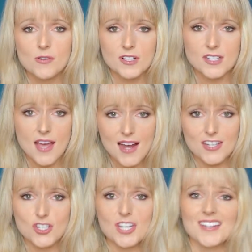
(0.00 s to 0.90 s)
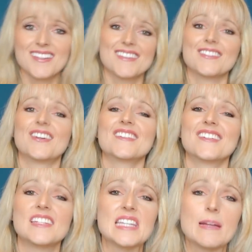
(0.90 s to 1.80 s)
or tech genius on
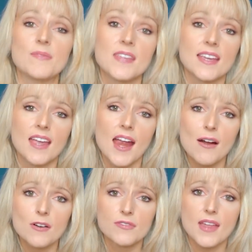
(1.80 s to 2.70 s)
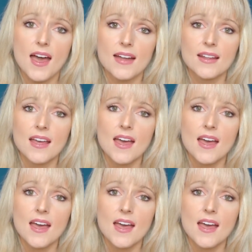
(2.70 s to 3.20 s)
your team take care of that.